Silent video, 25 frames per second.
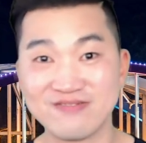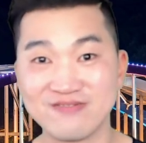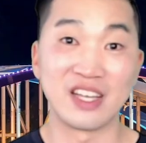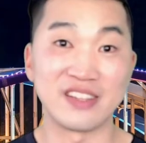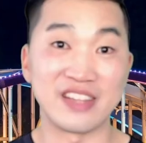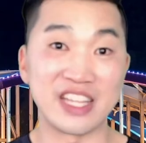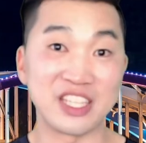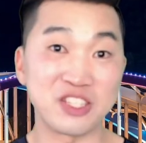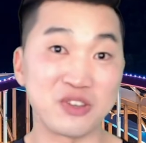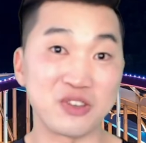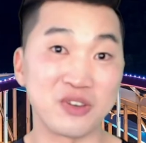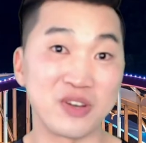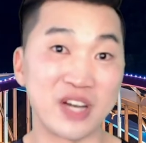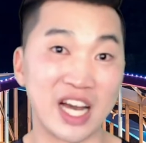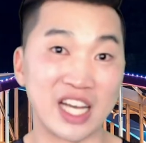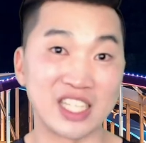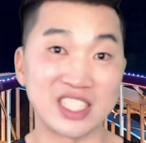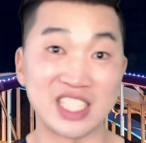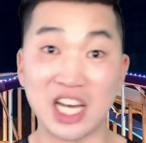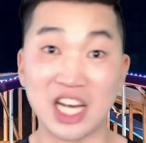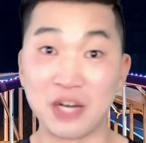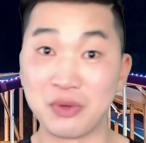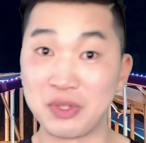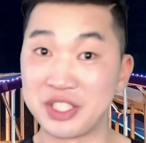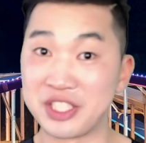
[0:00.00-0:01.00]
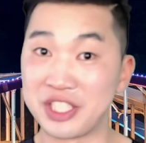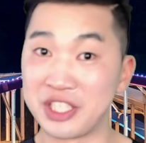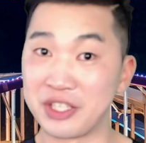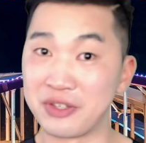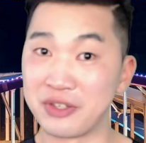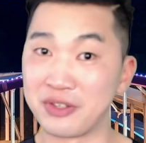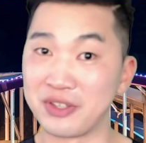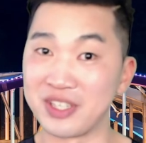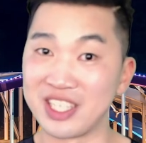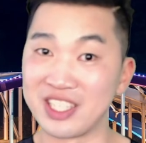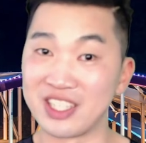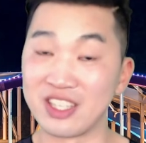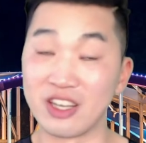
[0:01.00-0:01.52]
Thank you guys. I will see you
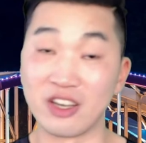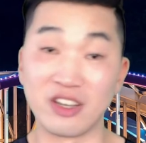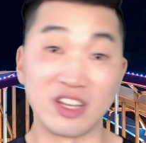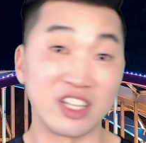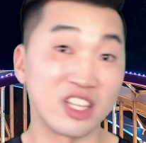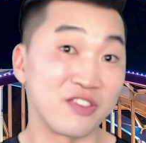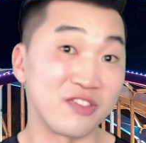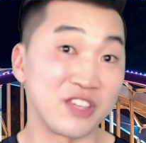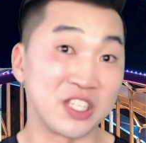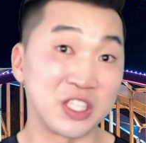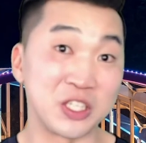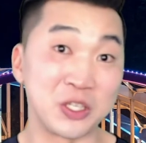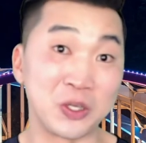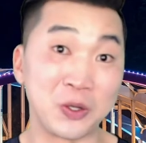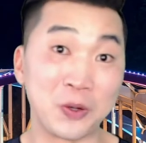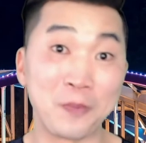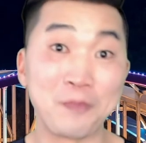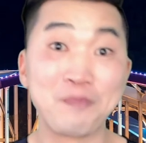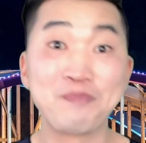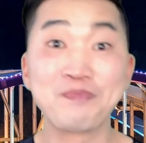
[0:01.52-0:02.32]
in another video.